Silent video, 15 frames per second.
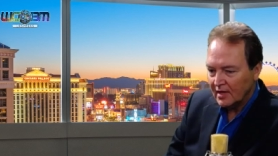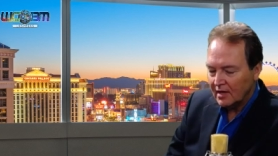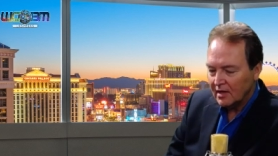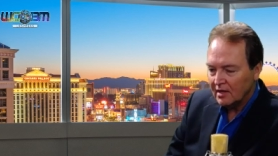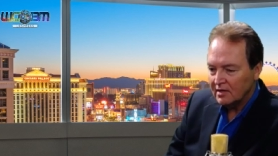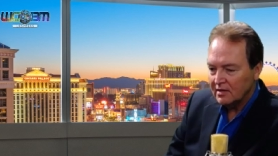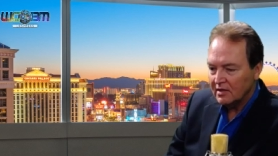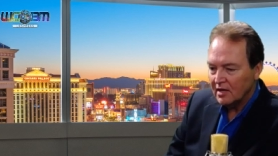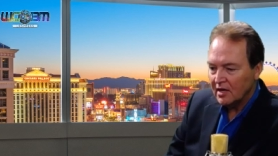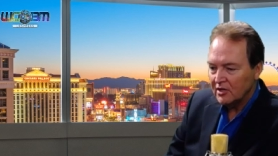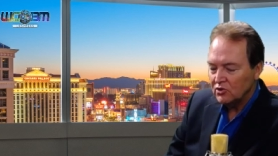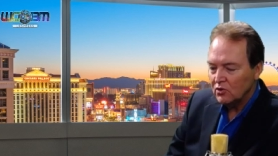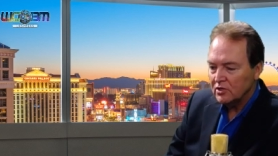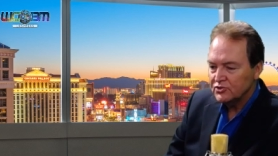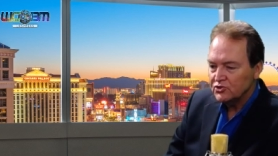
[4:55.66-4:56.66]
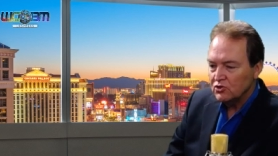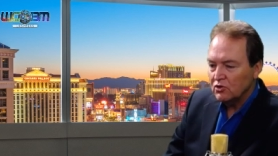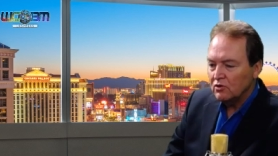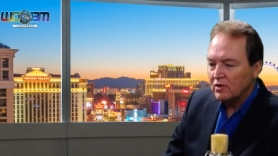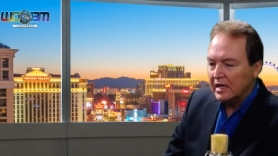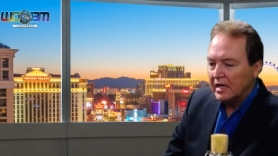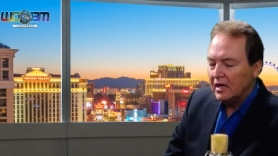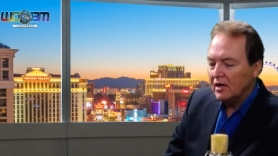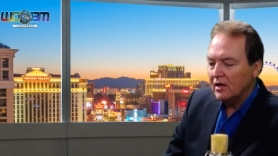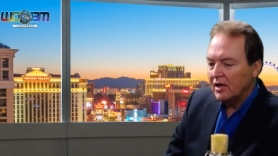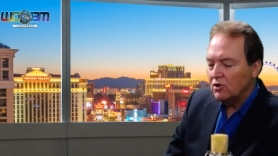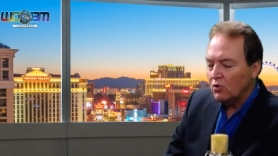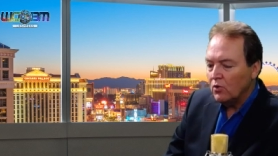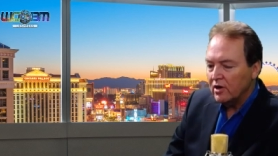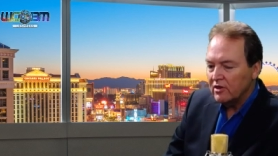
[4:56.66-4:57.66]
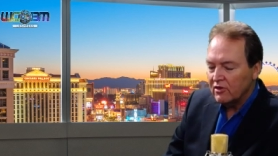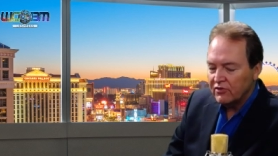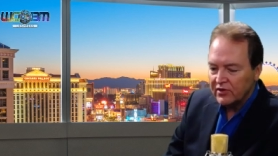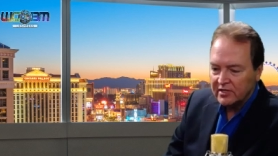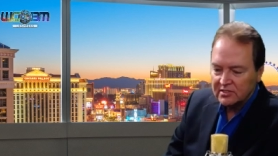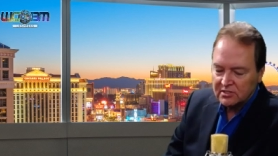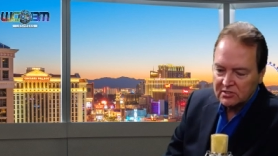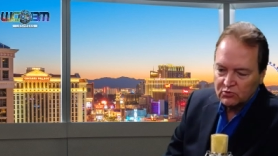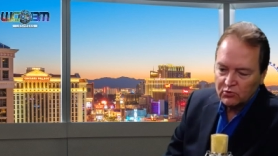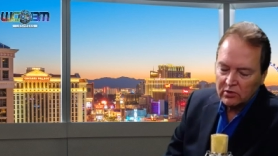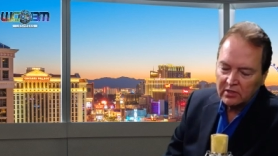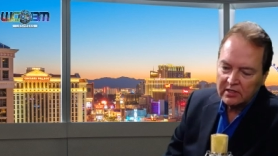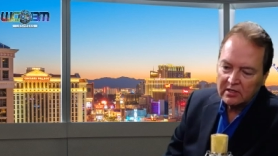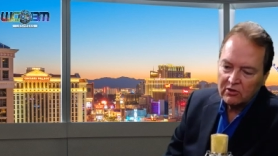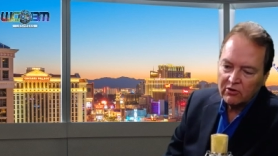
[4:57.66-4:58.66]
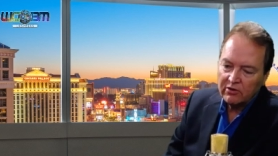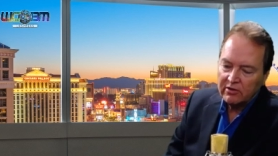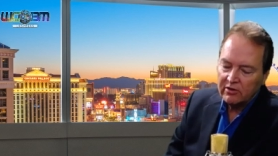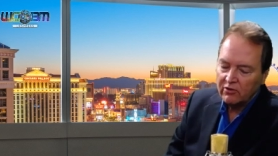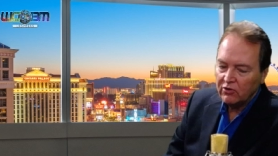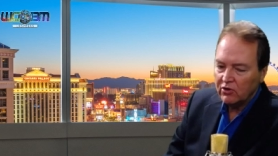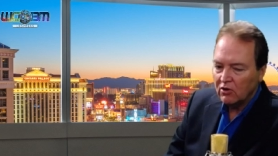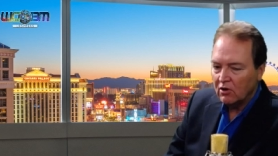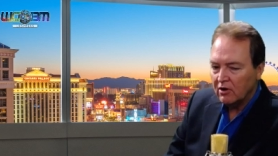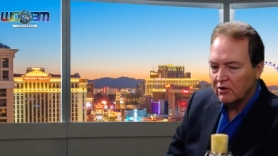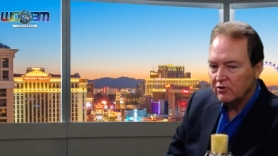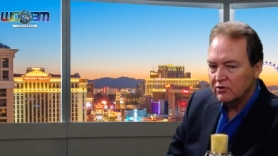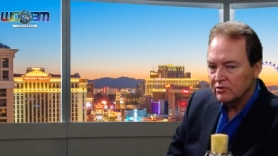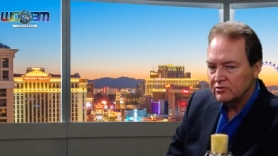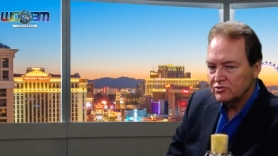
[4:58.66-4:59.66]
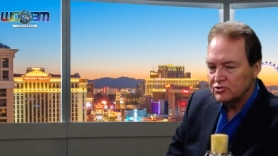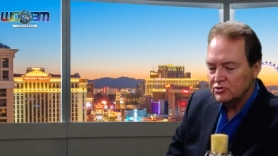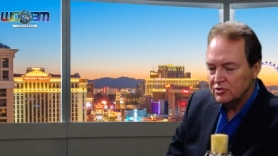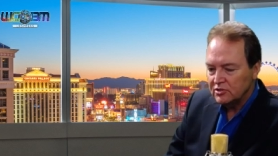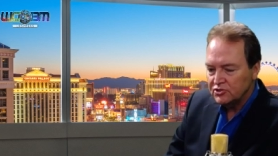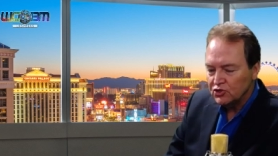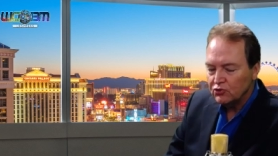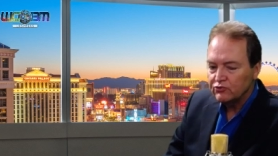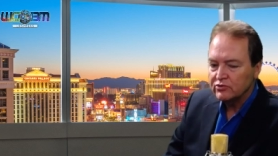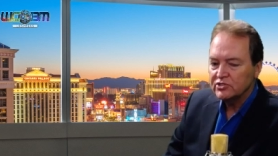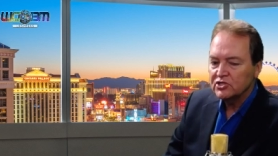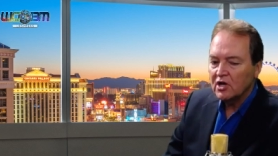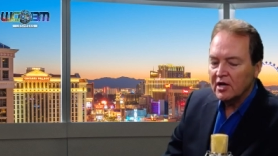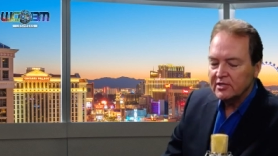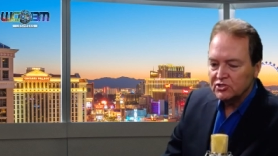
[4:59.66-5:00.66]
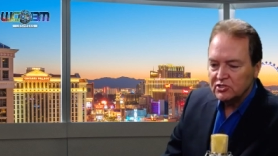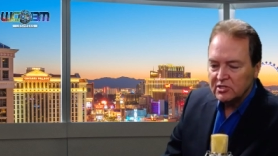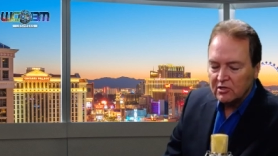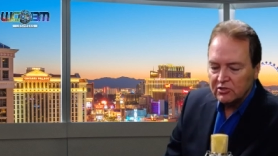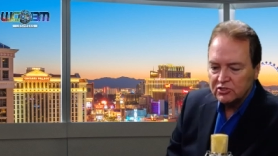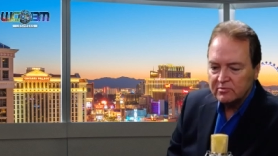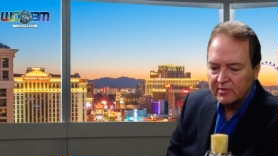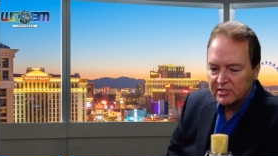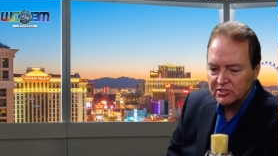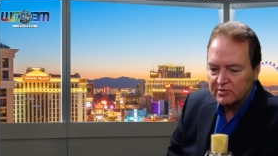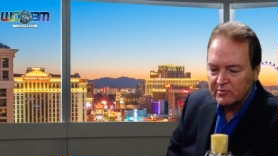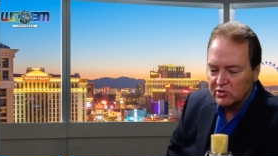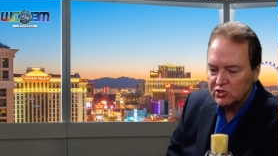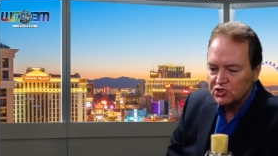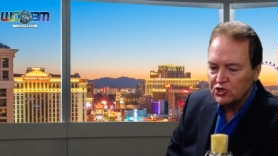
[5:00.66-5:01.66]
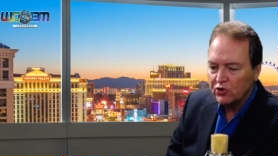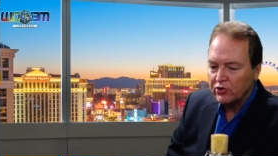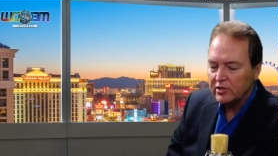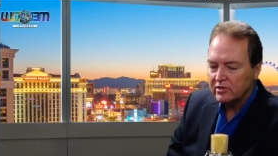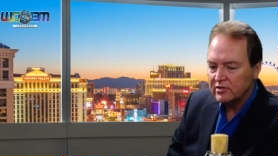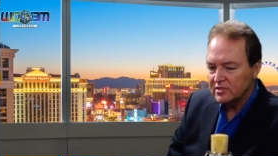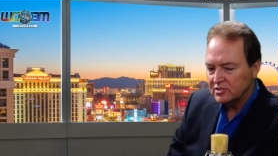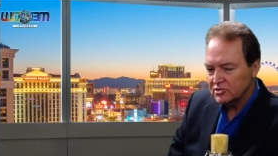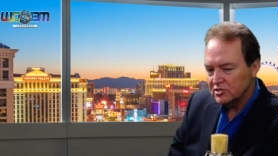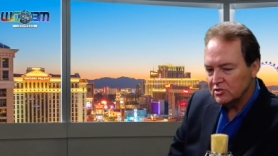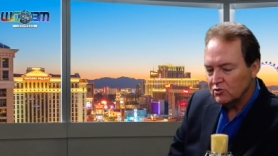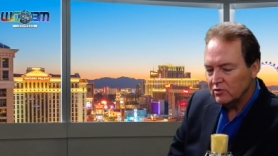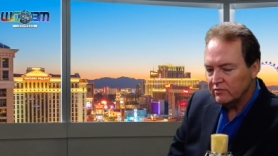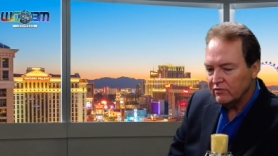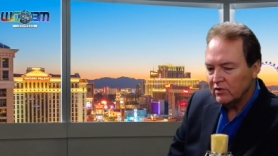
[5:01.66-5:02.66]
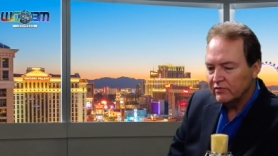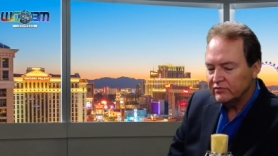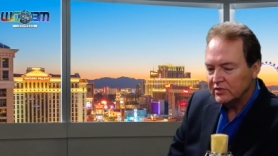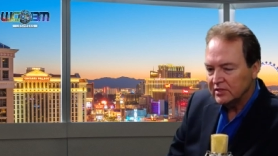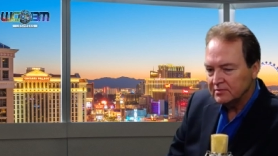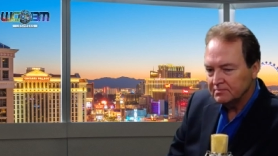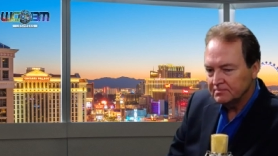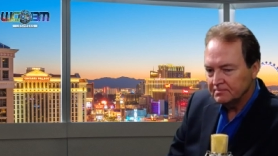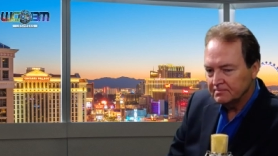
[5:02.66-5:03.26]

And you also I know one of the things that's really near and dear to your heart are children's causes. Tell us about some of the charity things that you're involved in.